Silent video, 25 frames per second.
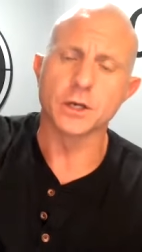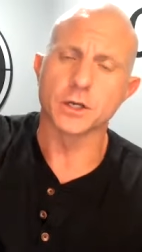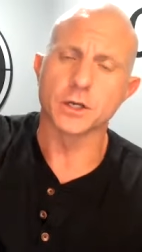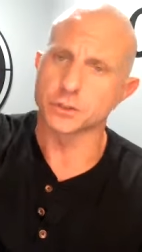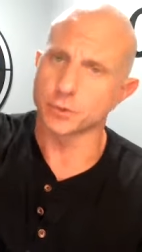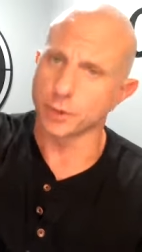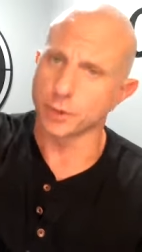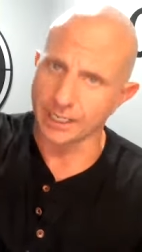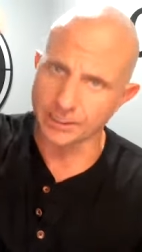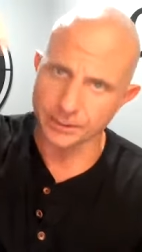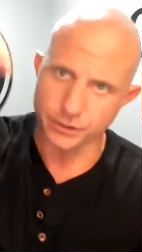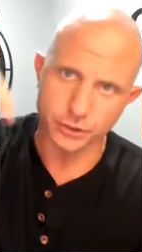
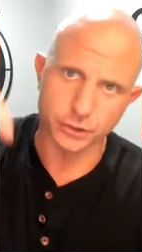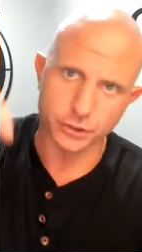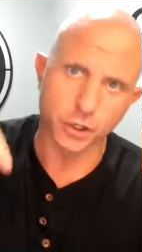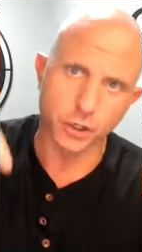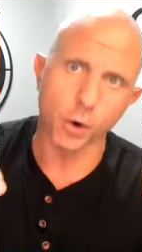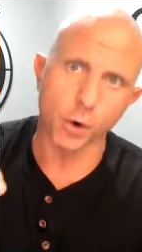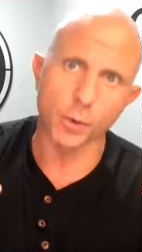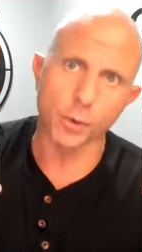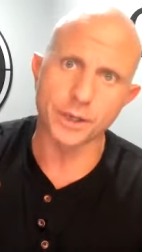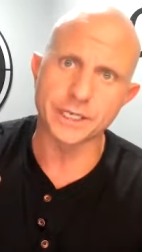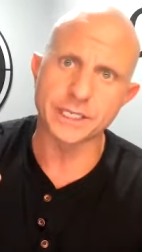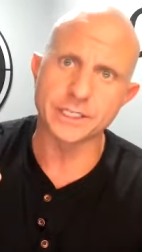So I just
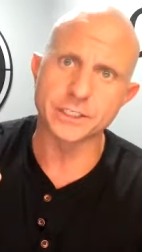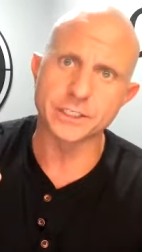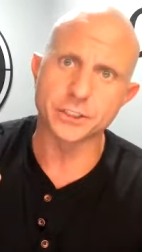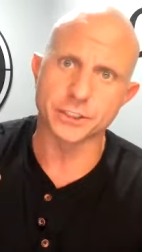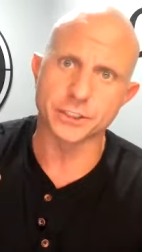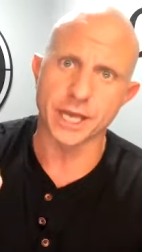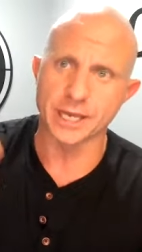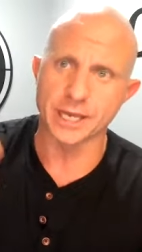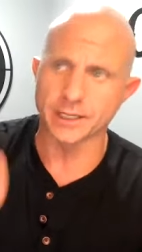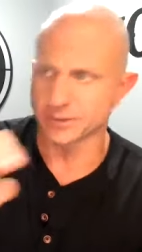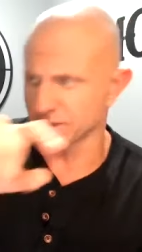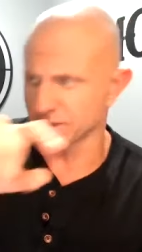go in each
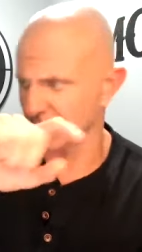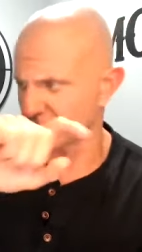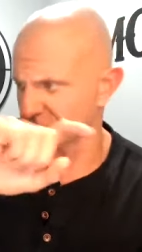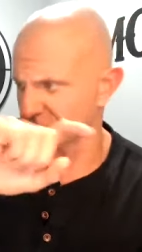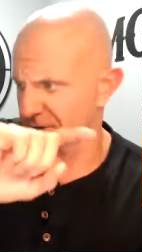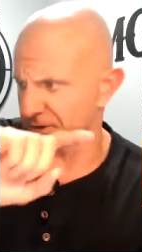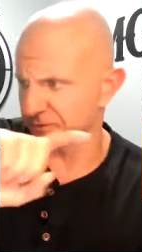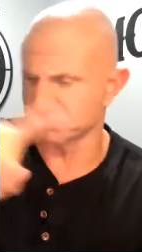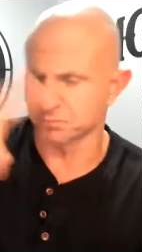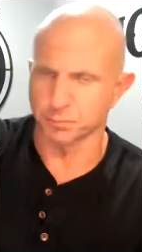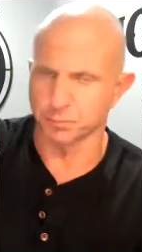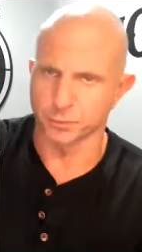day. So I
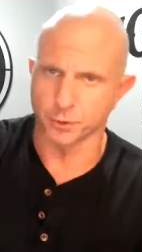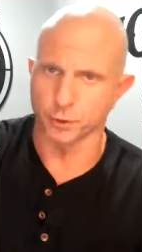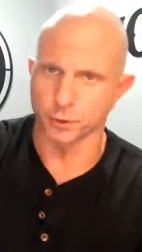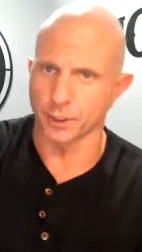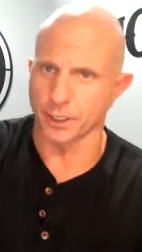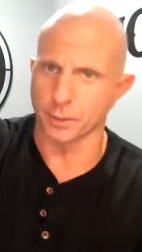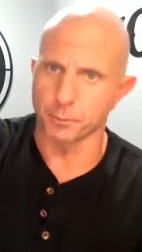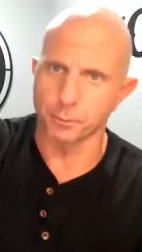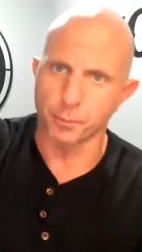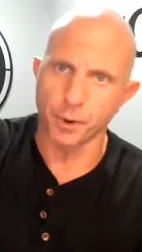just click a